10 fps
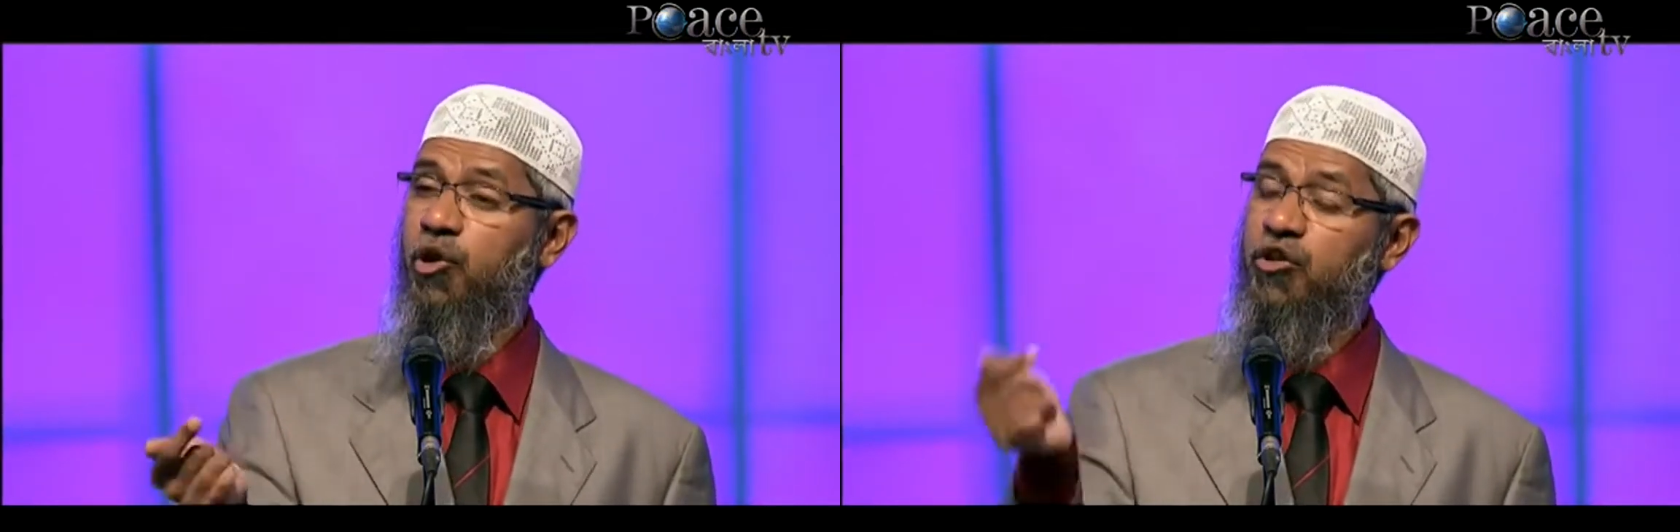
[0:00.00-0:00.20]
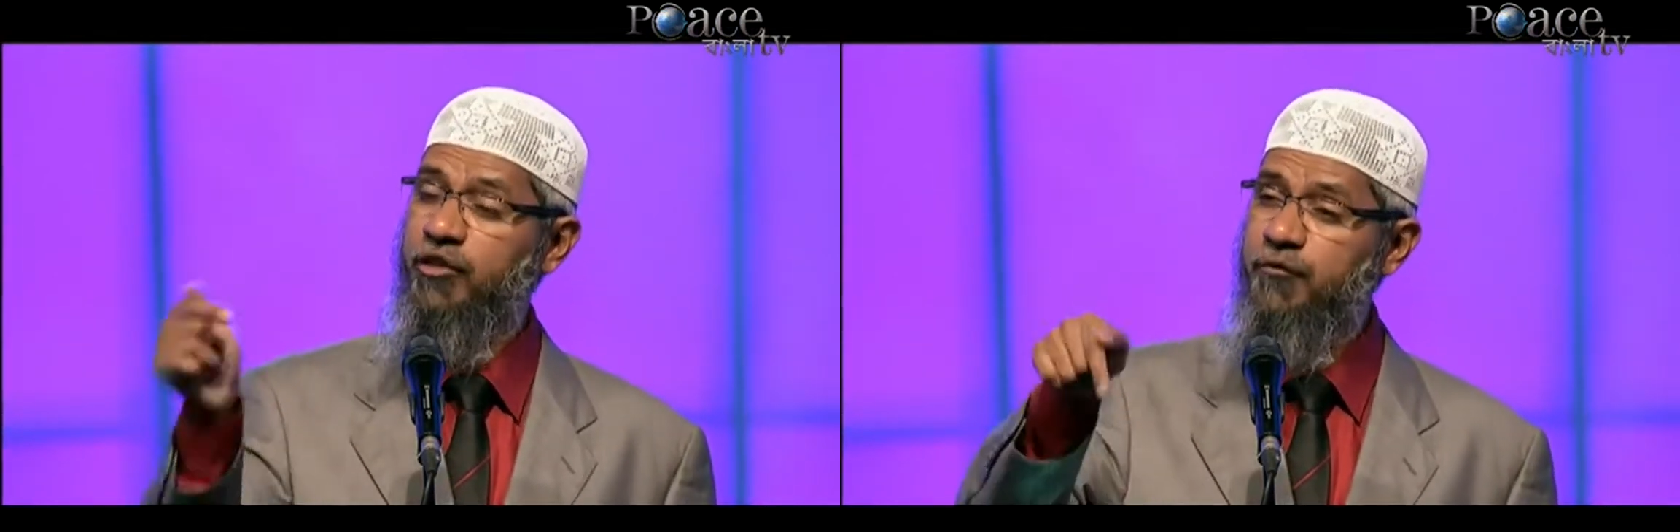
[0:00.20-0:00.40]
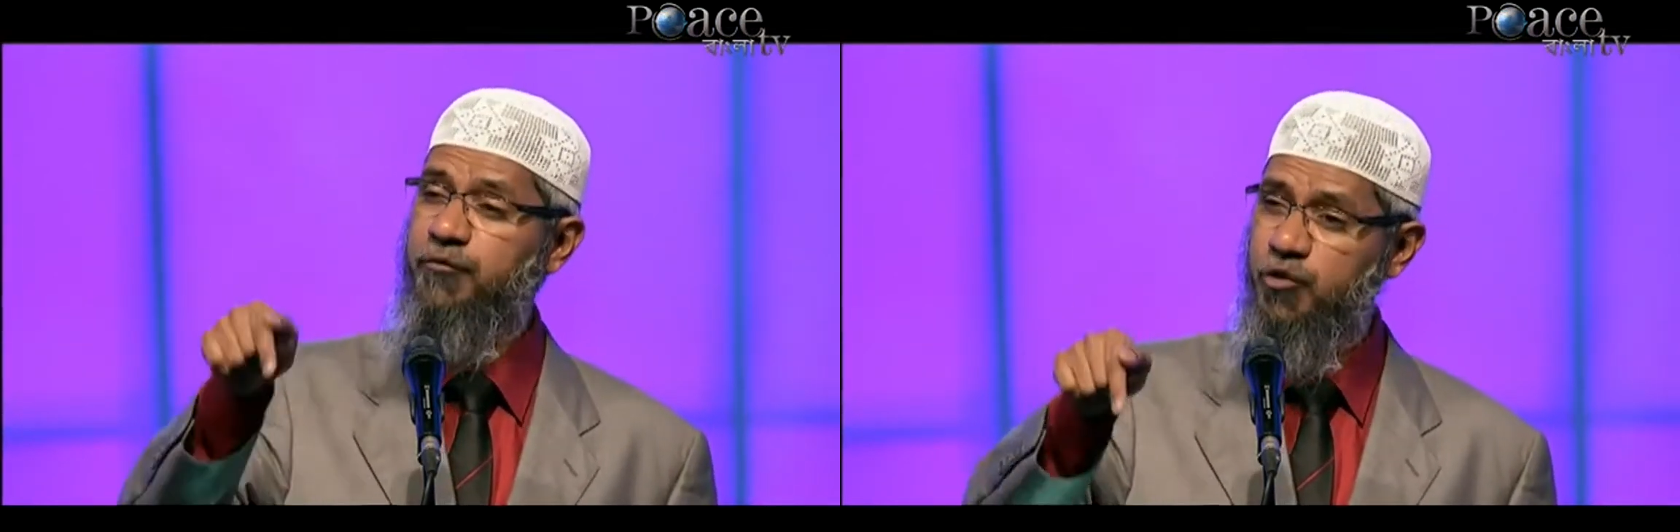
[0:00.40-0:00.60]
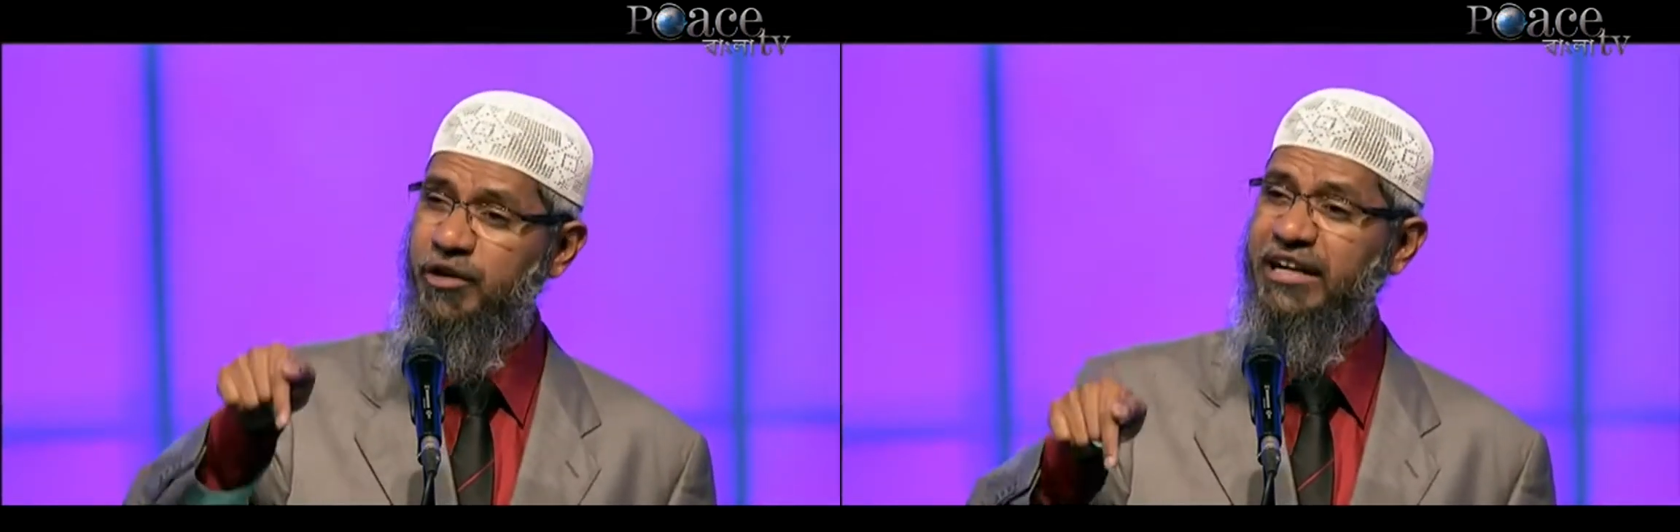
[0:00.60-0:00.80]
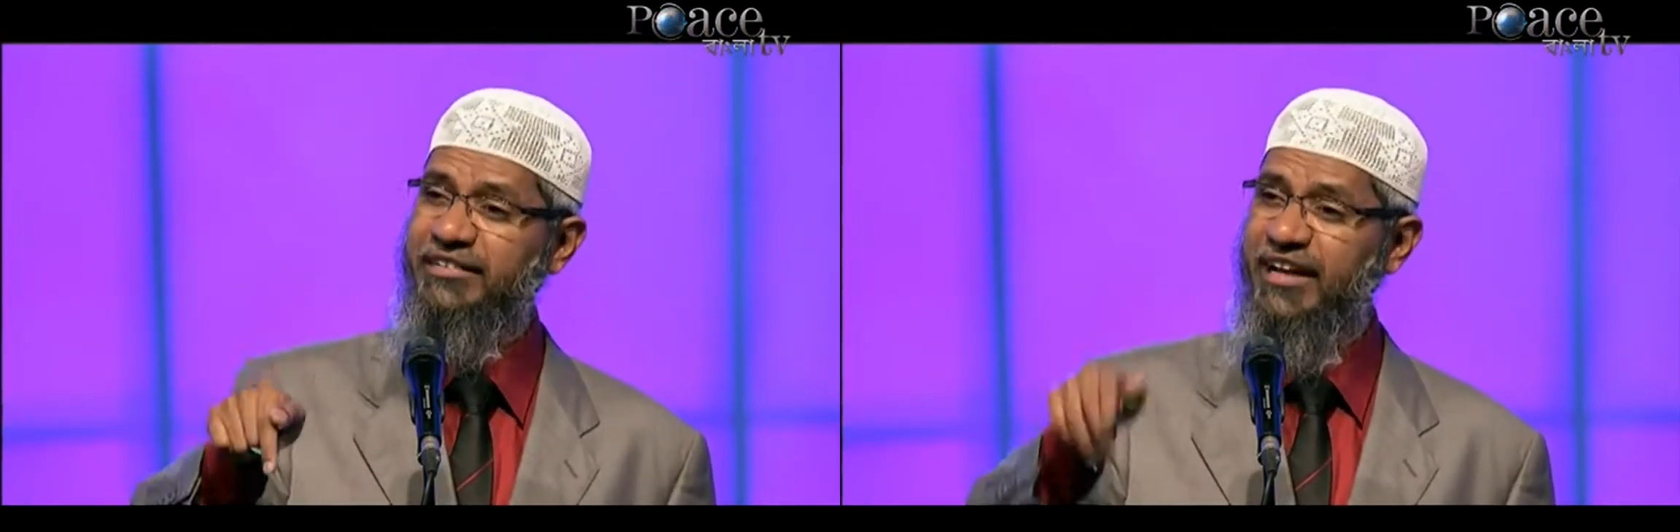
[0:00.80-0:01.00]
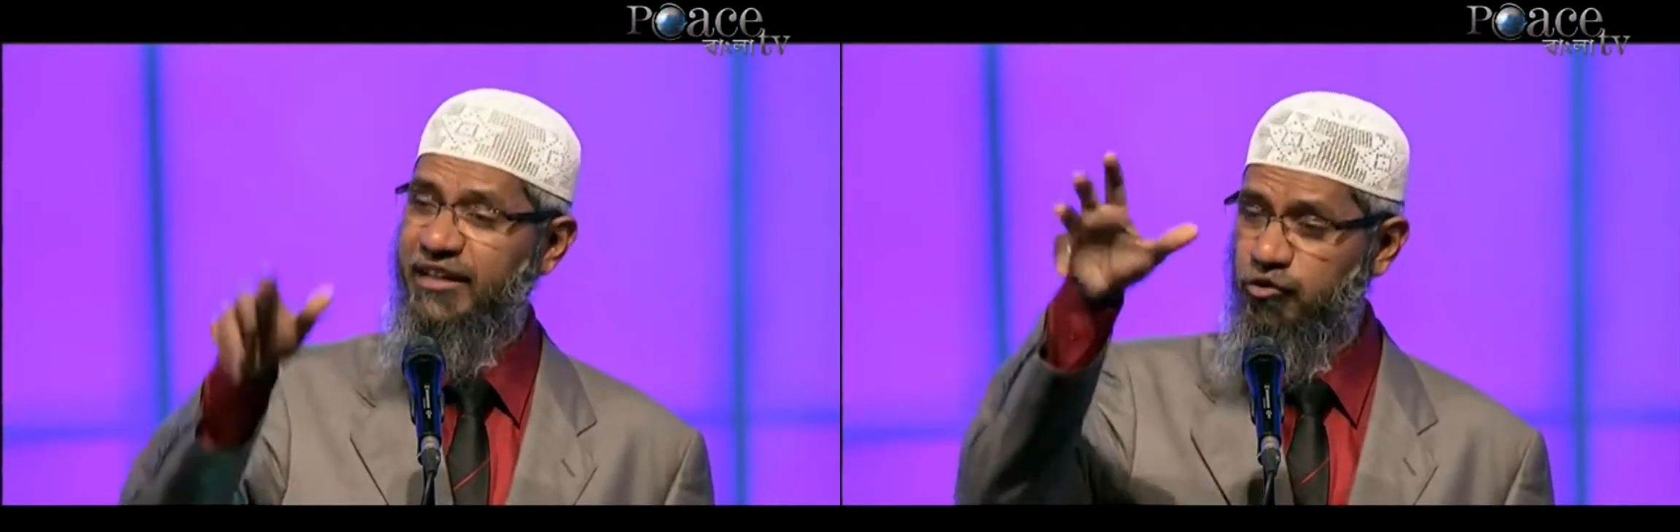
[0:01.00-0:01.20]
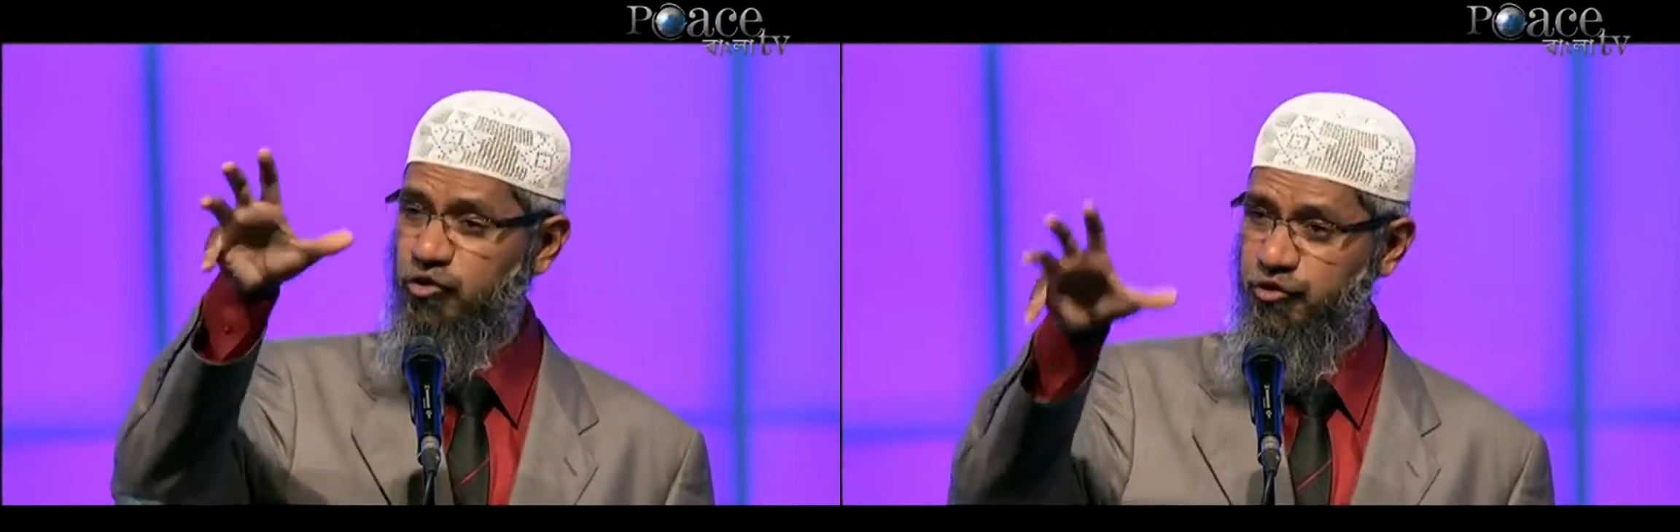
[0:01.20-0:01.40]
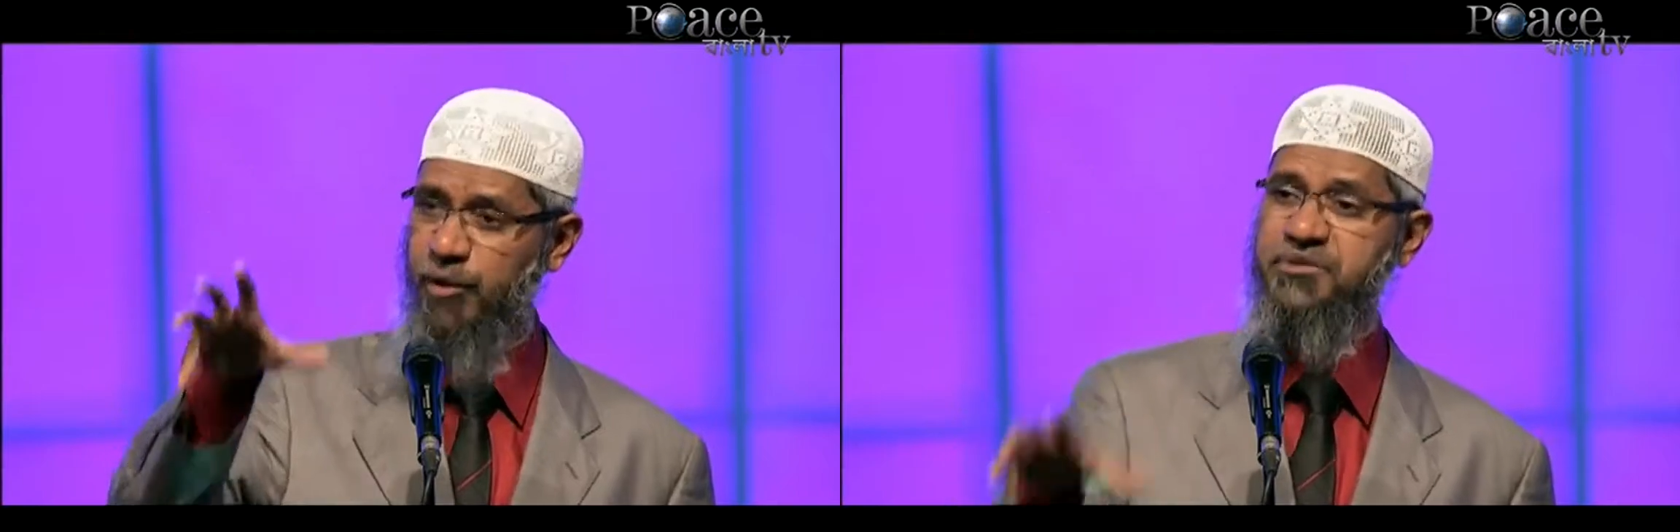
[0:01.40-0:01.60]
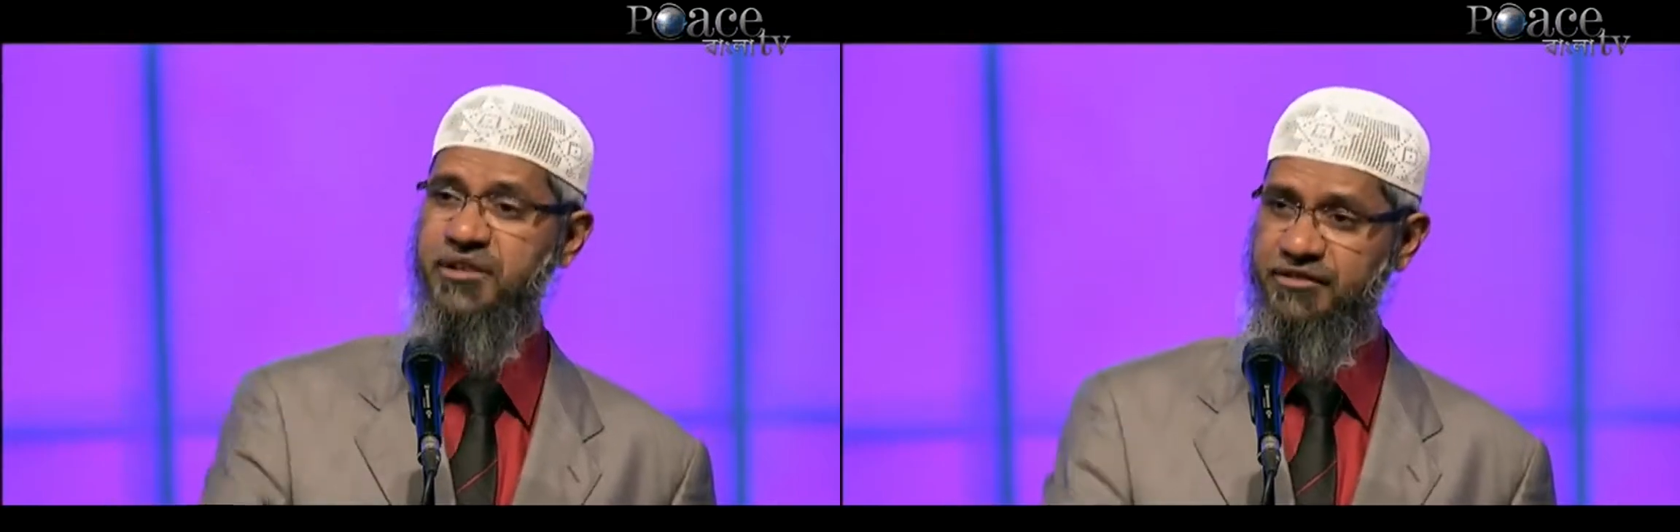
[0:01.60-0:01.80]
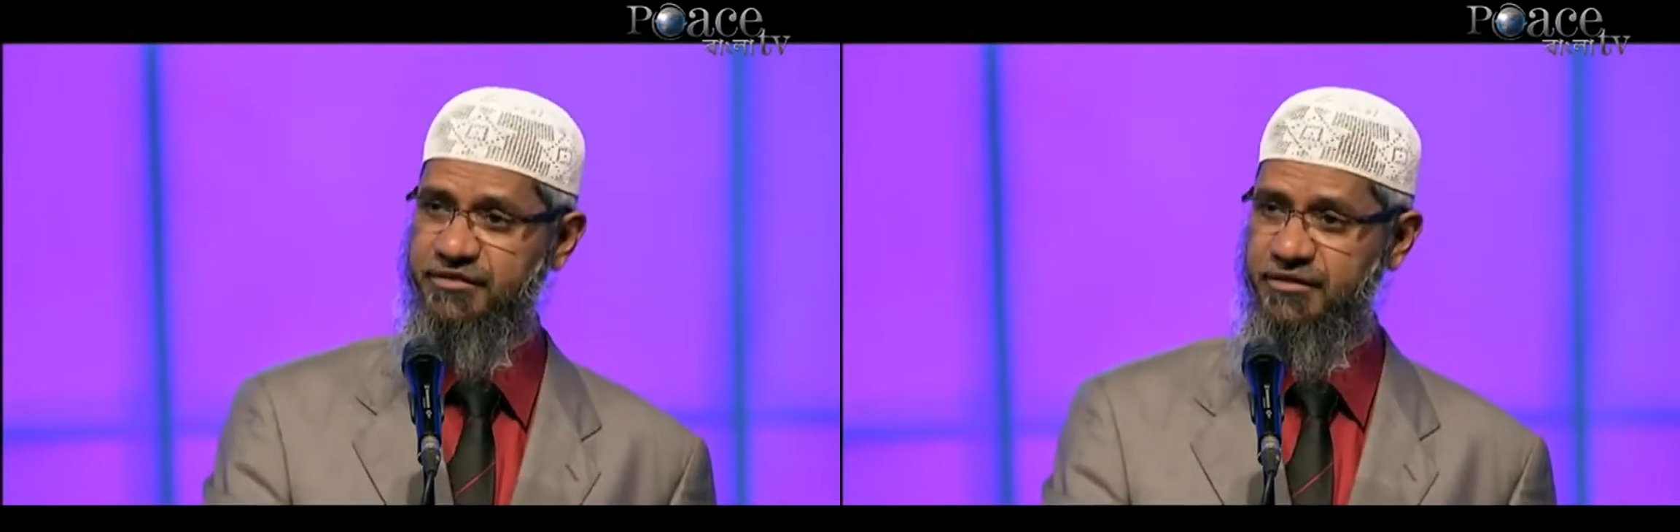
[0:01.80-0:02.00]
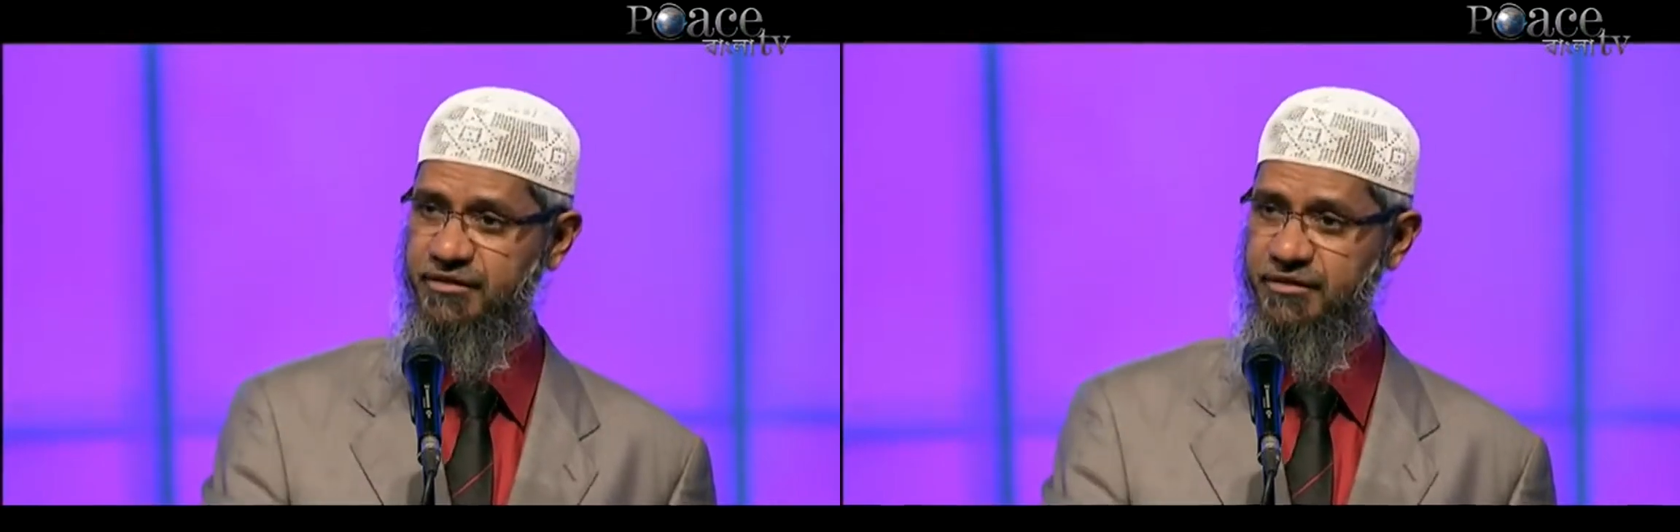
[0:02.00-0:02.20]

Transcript: Because if you read the Hindu scriptures,